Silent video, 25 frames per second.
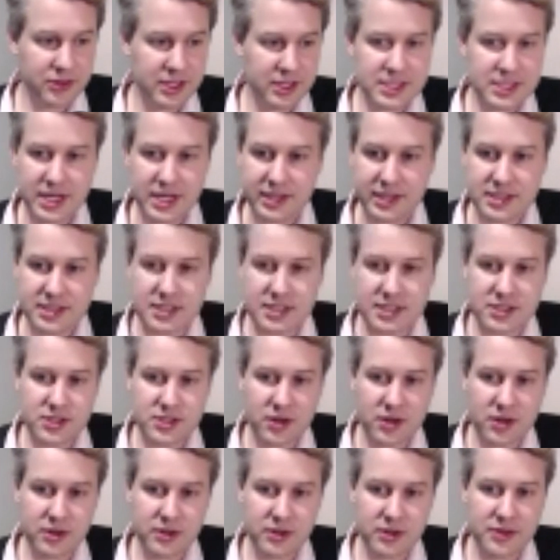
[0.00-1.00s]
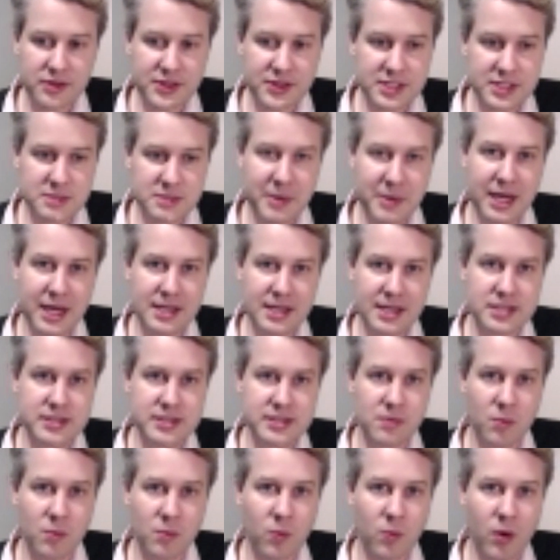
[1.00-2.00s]
Dennis. So this piece
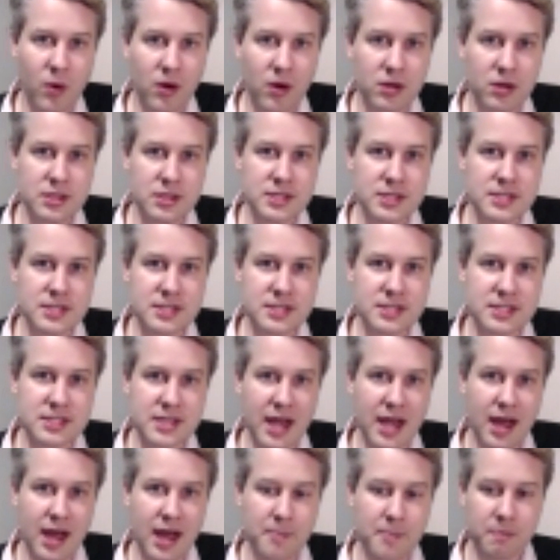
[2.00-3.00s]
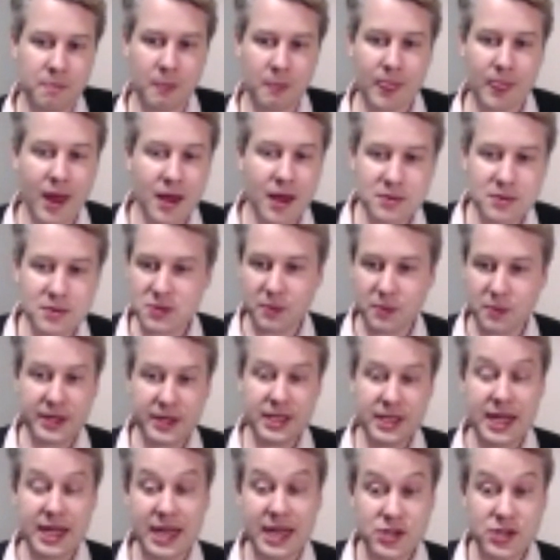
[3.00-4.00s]
was, um, it was
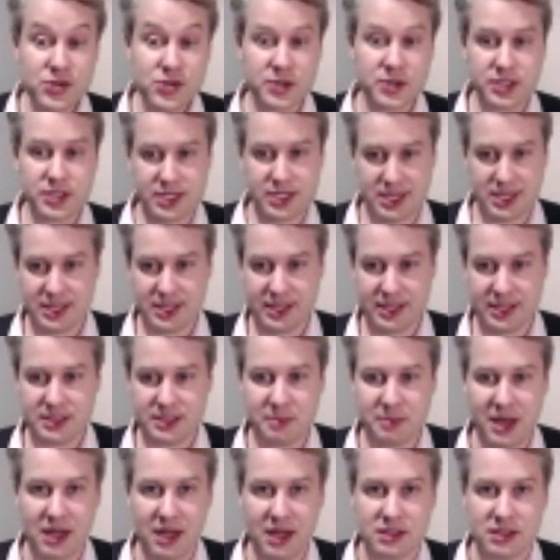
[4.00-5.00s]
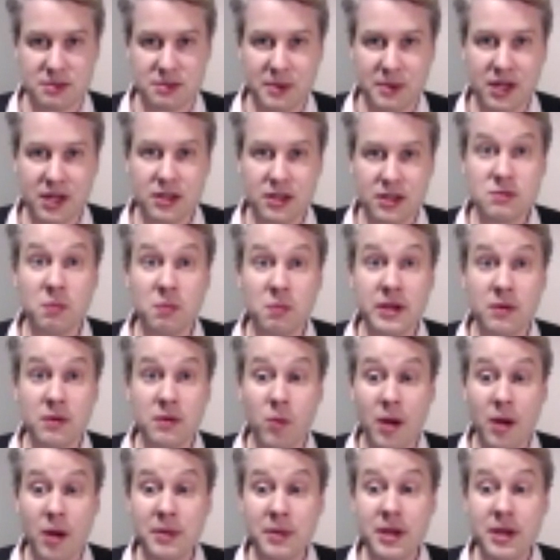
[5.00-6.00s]
really interesting, this piece, because we,
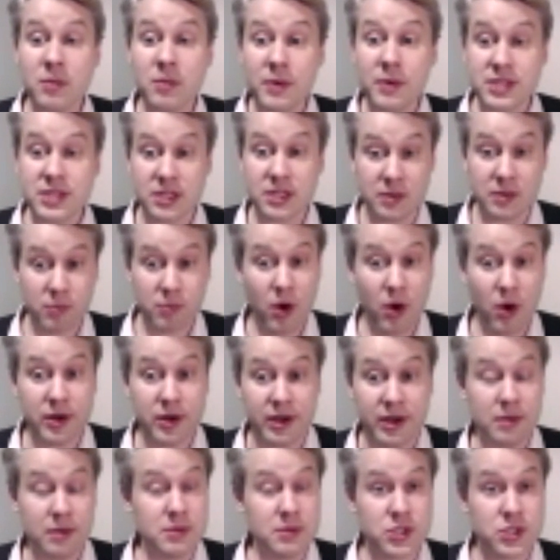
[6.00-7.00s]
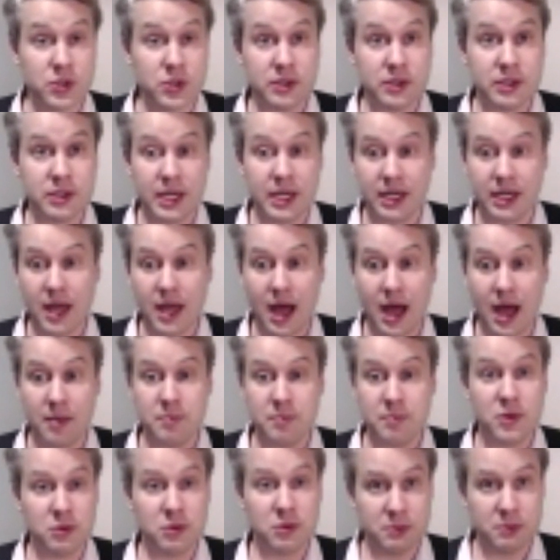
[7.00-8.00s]
when we originally wrote it, it was during
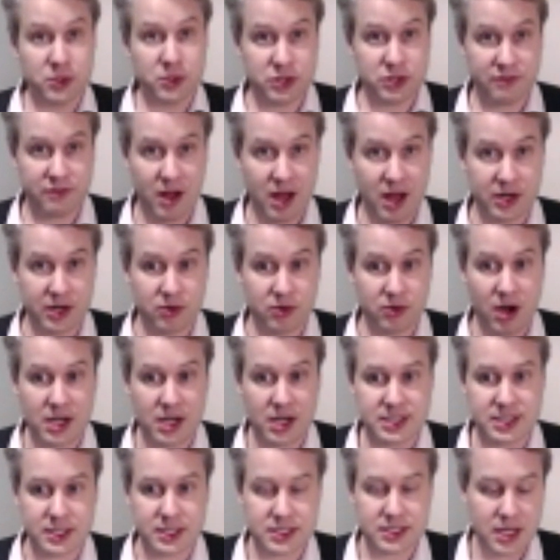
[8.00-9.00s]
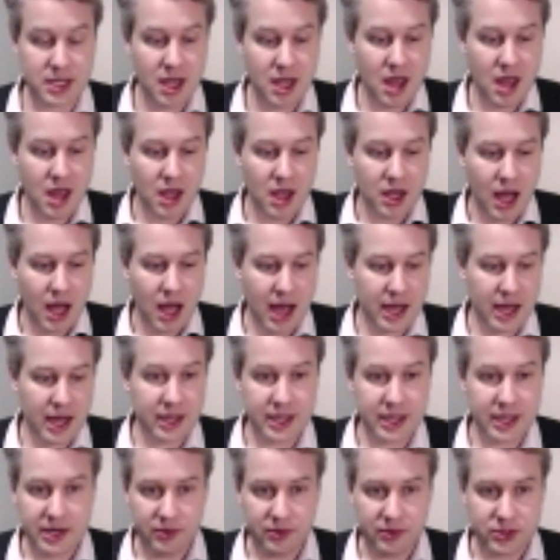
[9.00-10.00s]
um, the bushfire crisis uh,
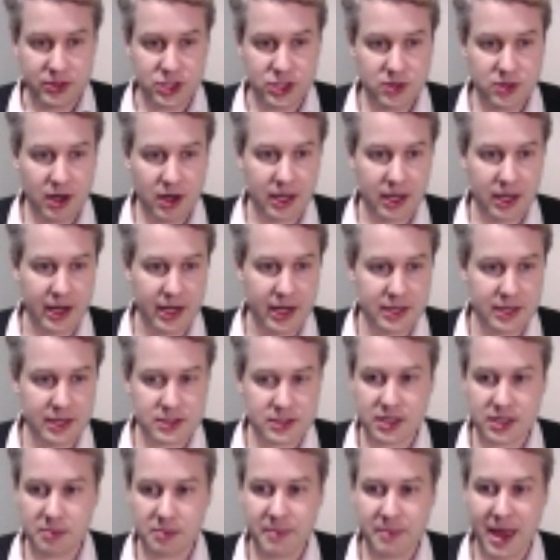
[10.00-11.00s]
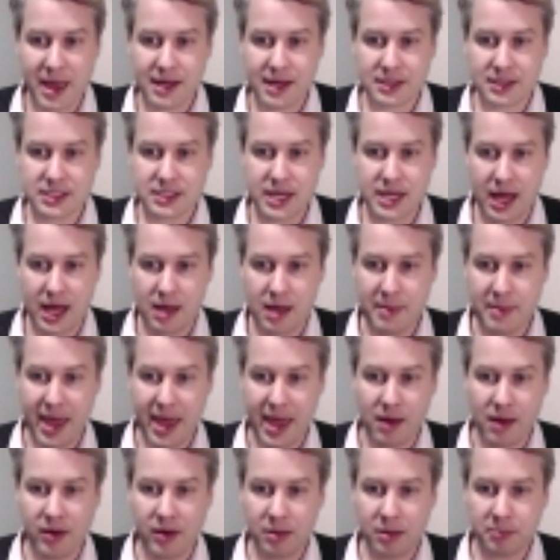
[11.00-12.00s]
here in Australia. And it's about um, how
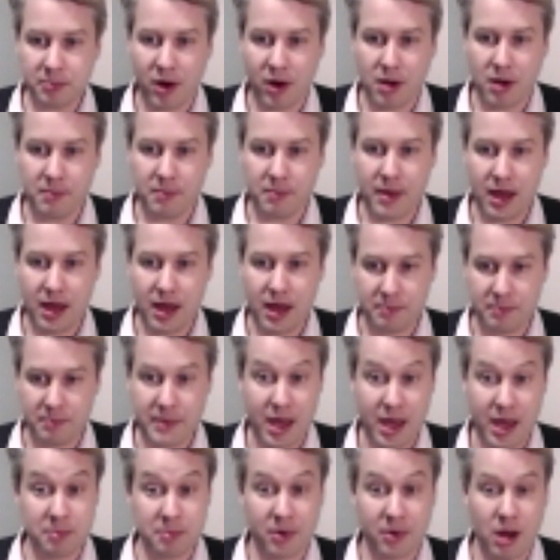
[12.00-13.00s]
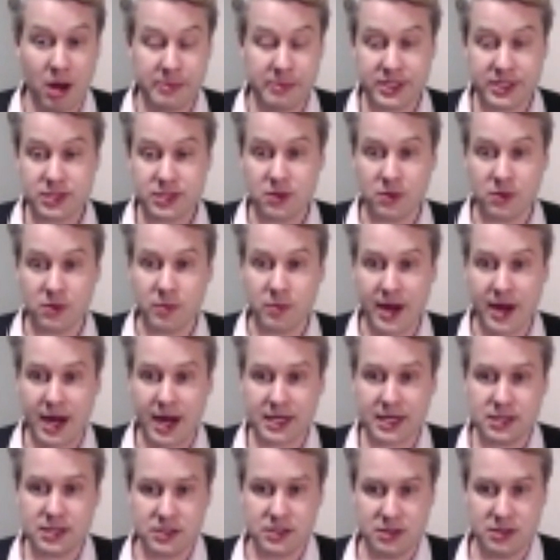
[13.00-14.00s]
our prime, um, our Prime Minister
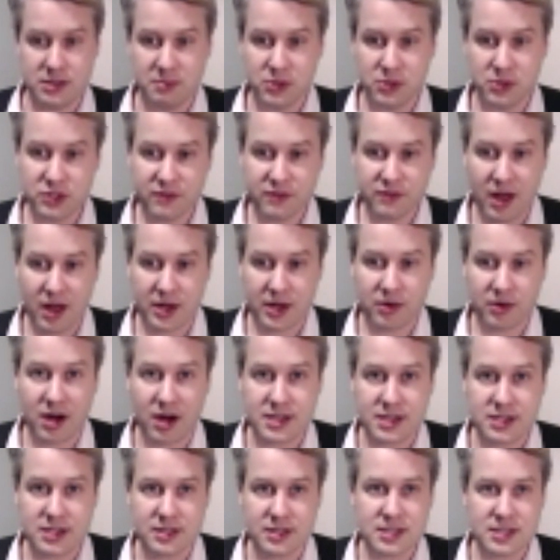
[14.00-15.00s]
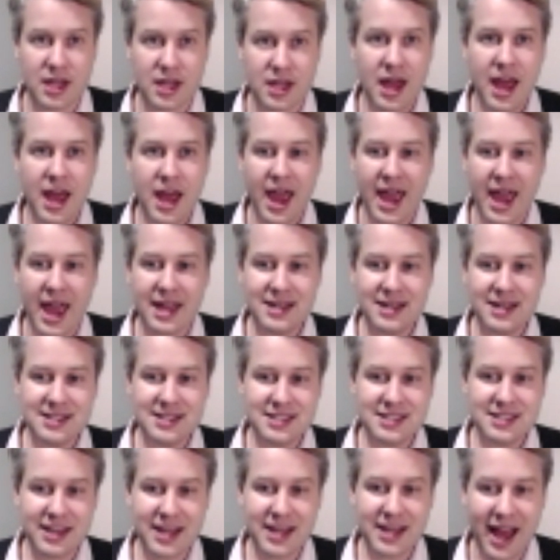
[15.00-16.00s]
reacted to the bushfire crisis. And
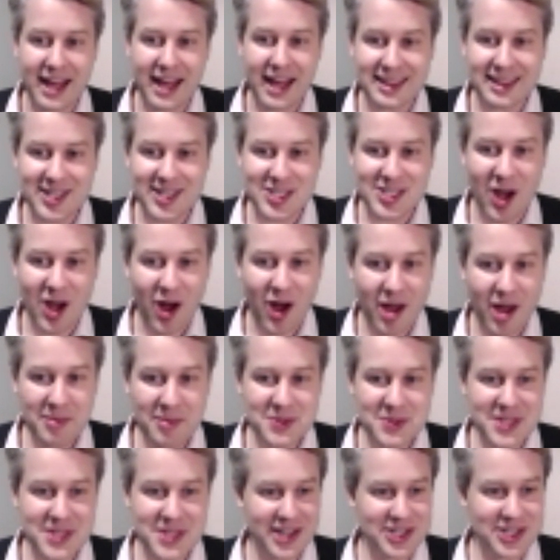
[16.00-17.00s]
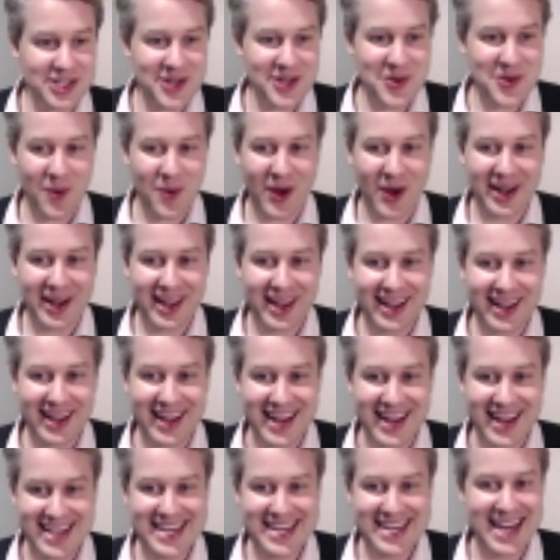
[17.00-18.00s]
at the time, it was actually quite a
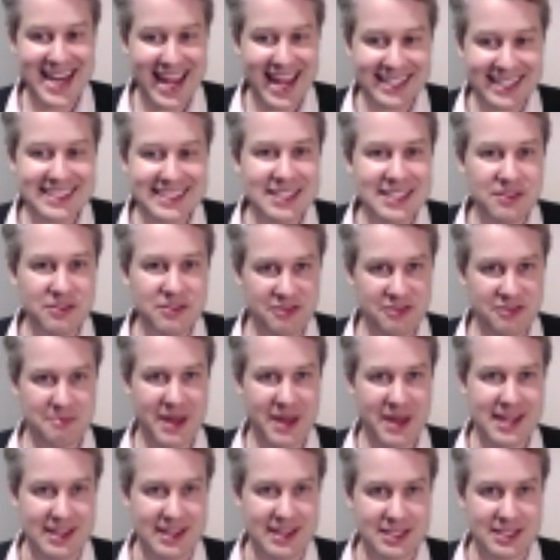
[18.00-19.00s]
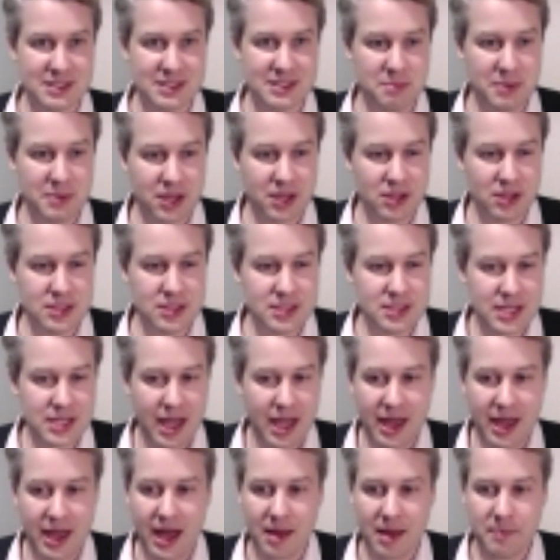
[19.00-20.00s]
negative piece, because
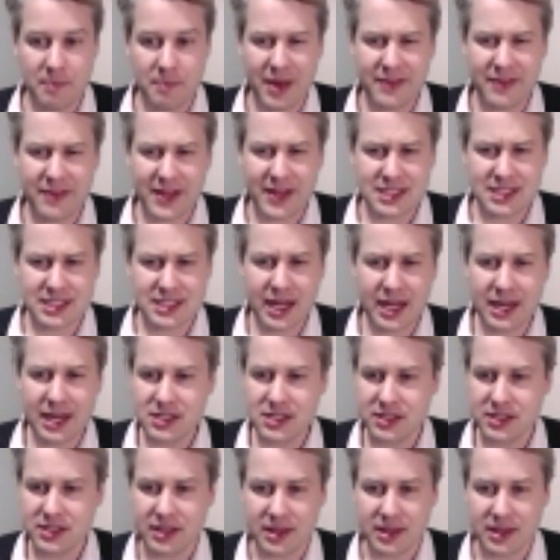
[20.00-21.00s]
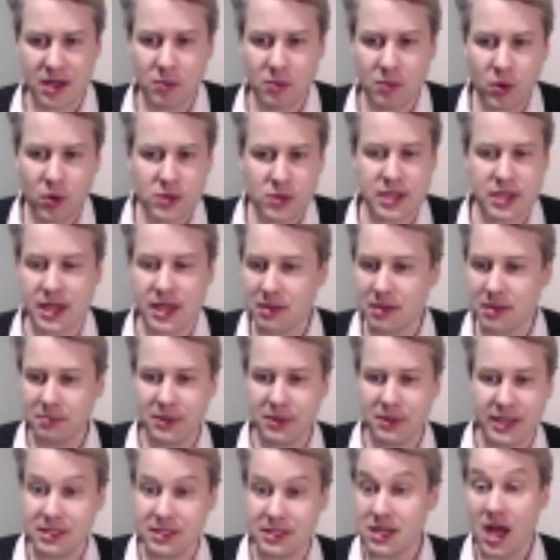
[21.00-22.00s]
um, at that stage that there was a
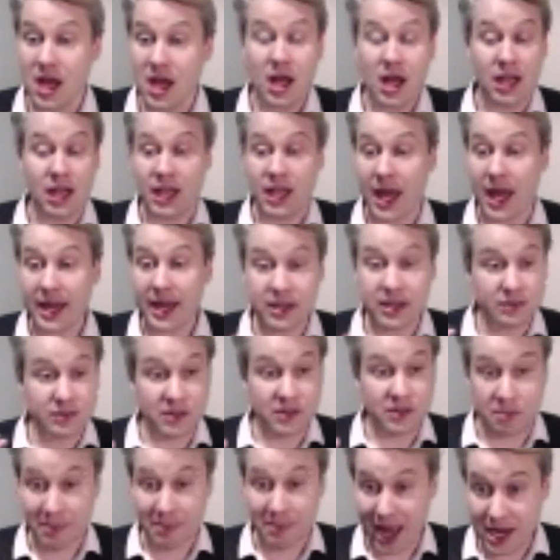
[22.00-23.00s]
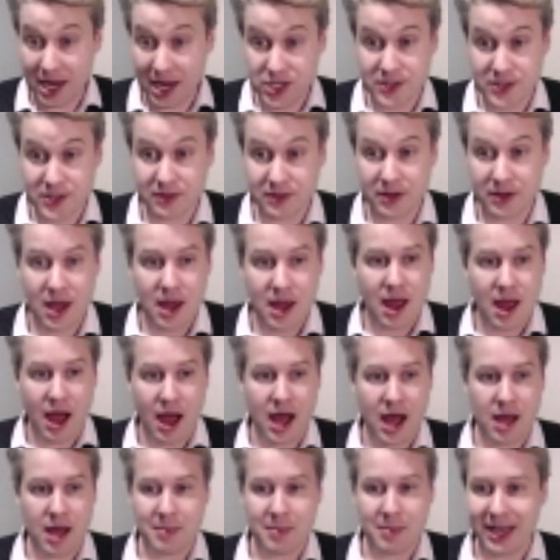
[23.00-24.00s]
complete lack of compassion,
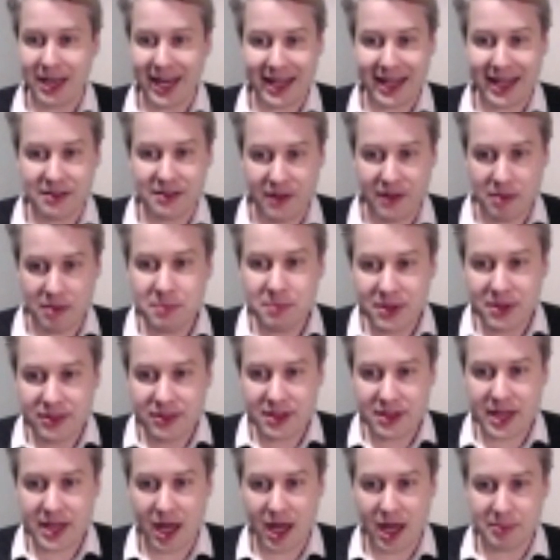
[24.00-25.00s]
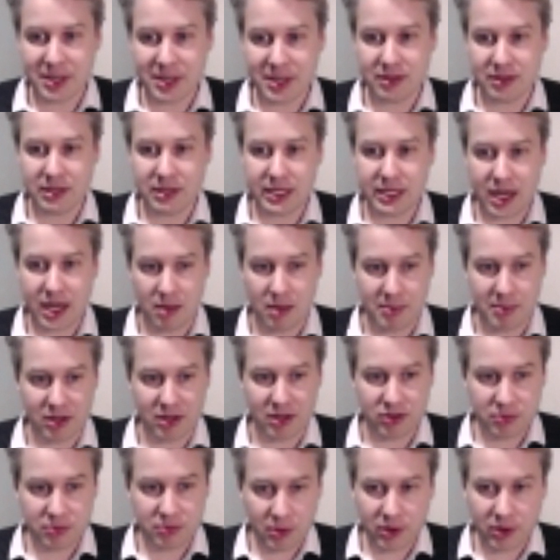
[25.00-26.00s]
um, a lack of empathy coming, coming
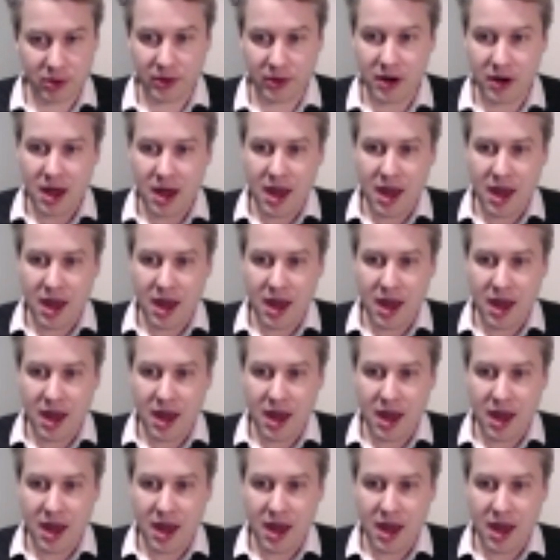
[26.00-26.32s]
through.